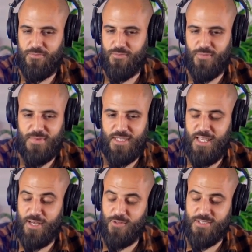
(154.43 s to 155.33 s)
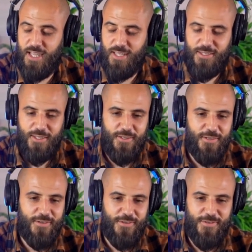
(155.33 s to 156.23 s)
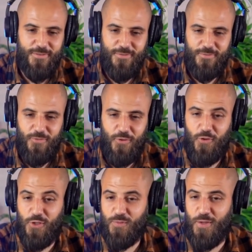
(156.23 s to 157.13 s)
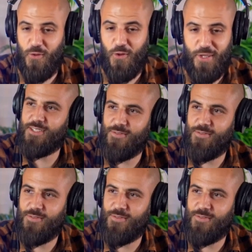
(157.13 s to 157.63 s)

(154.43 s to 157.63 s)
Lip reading: But how much weight are we really talking about here?